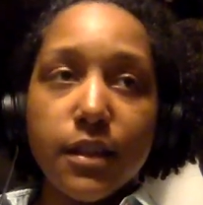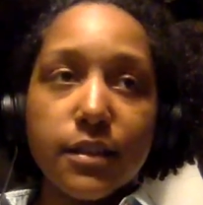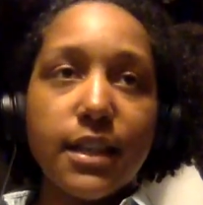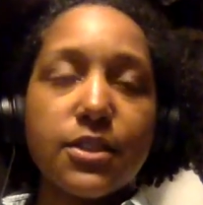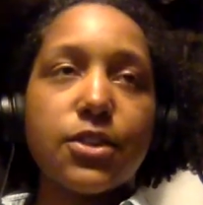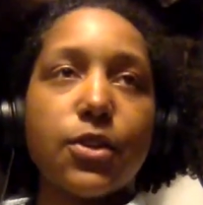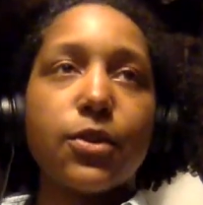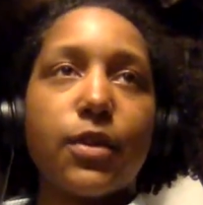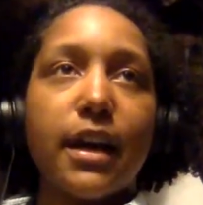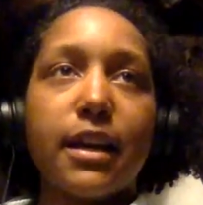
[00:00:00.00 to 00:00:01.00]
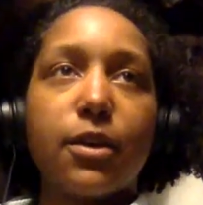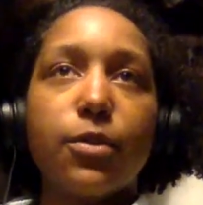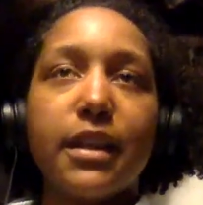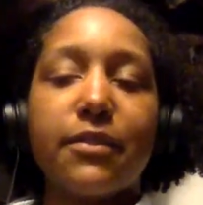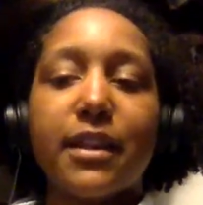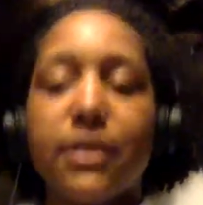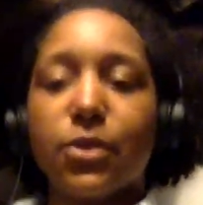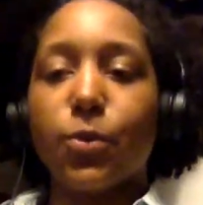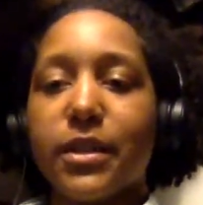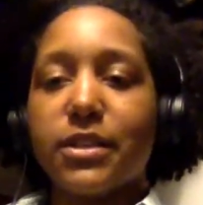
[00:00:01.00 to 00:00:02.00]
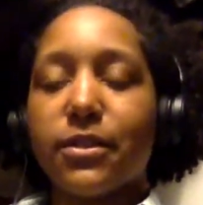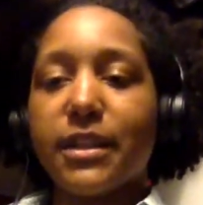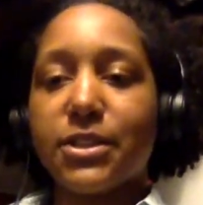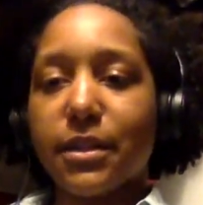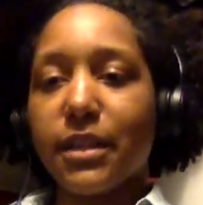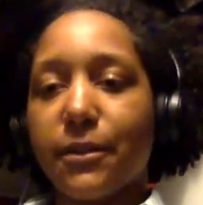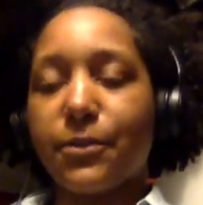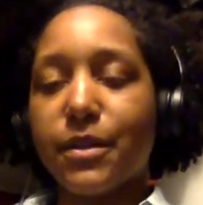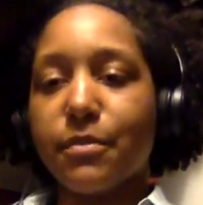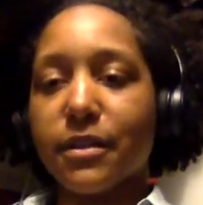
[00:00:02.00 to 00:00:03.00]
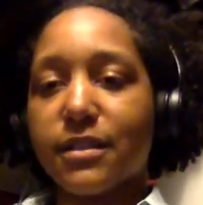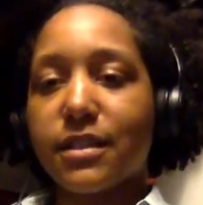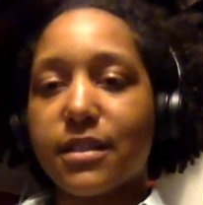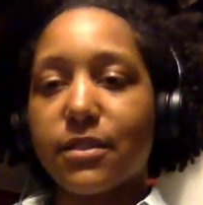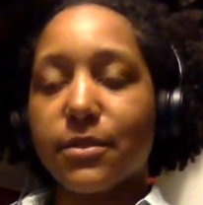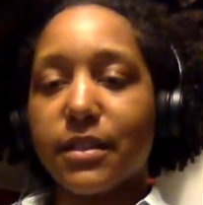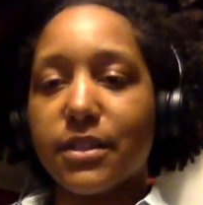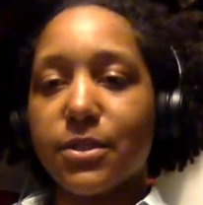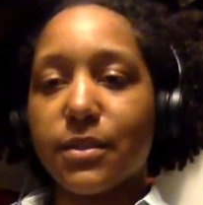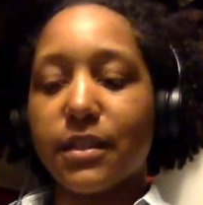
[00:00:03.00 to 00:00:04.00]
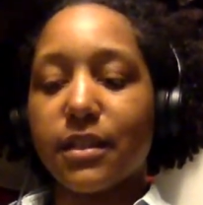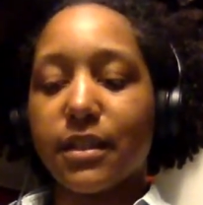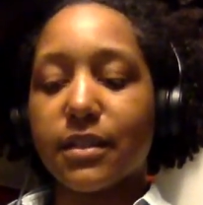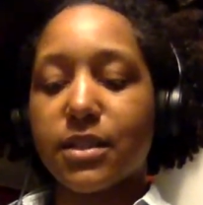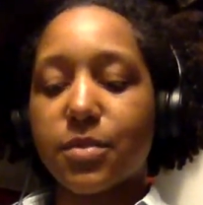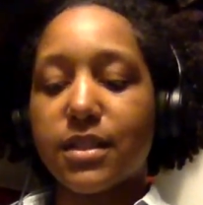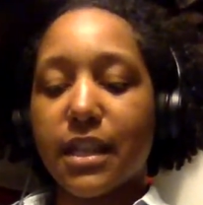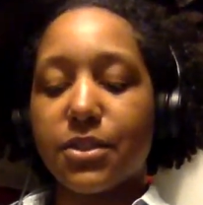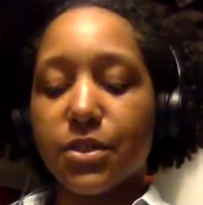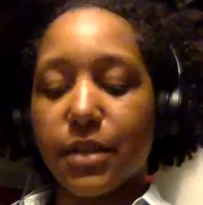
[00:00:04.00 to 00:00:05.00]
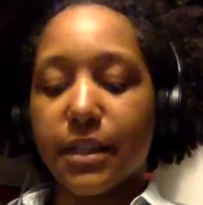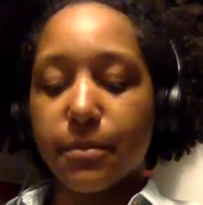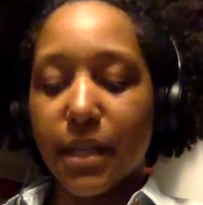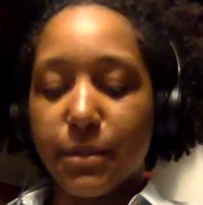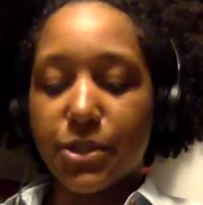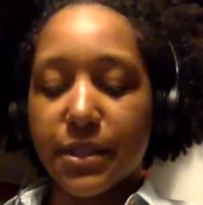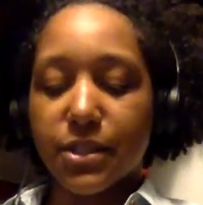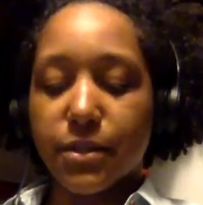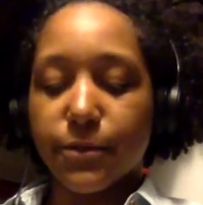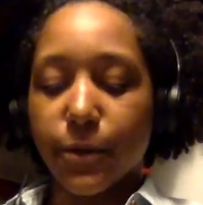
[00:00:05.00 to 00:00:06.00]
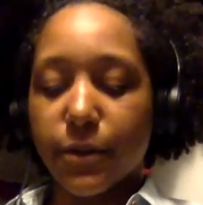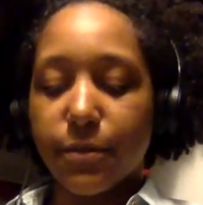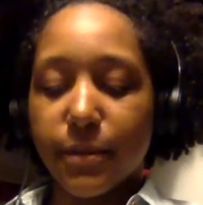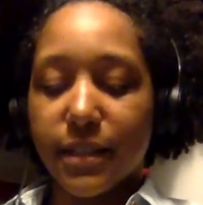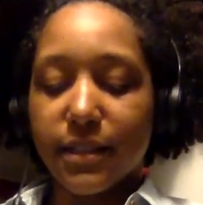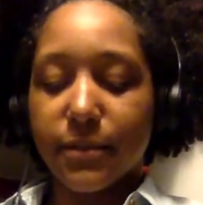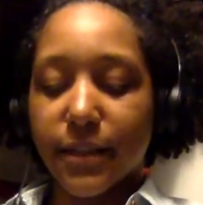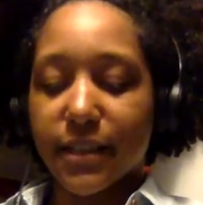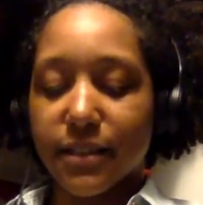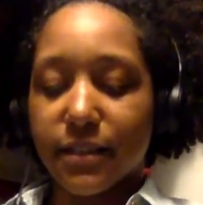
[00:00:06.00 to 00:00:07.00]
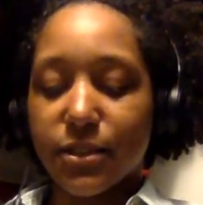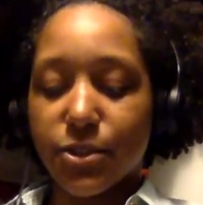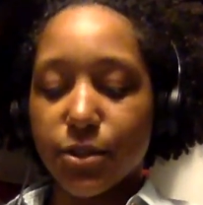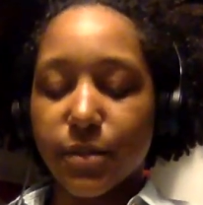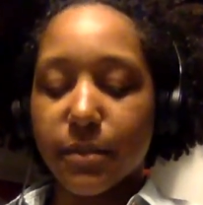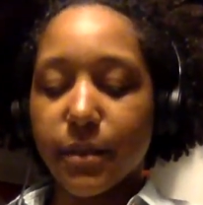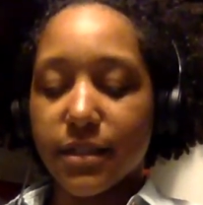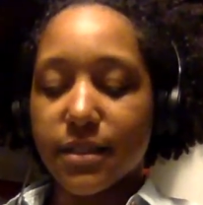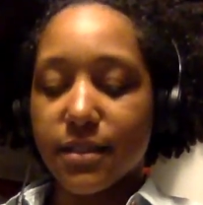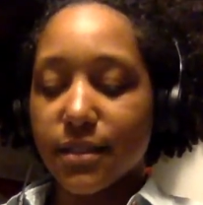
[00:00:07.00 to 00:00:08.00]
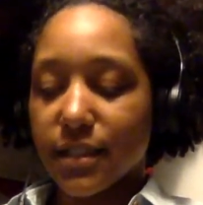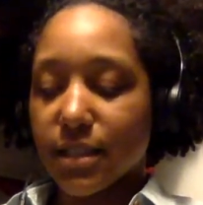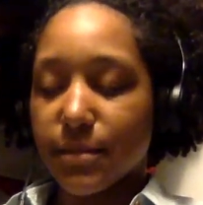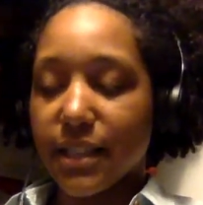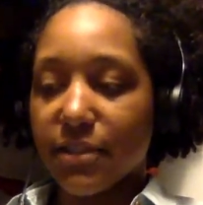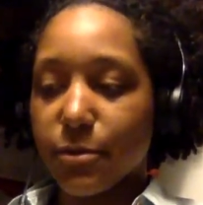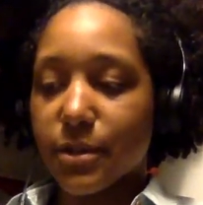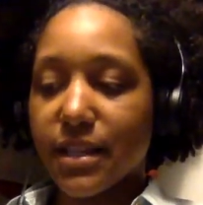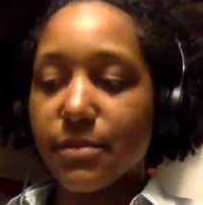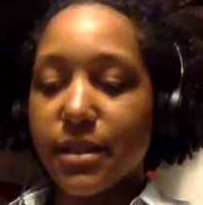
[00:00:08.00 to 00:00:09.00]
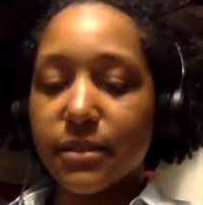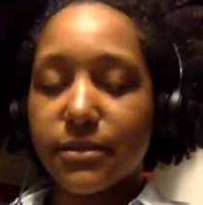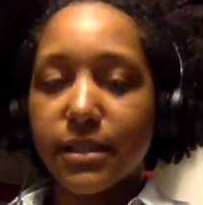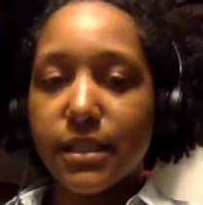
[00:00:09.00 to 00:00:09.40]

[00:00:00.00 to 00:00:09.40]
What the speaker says: Yeah, so I only have that little window, right? So I only have 3 months to really do anything substantial. I could maybe stretch it to 4 if my if I can cajole my boss into letting me have more time off.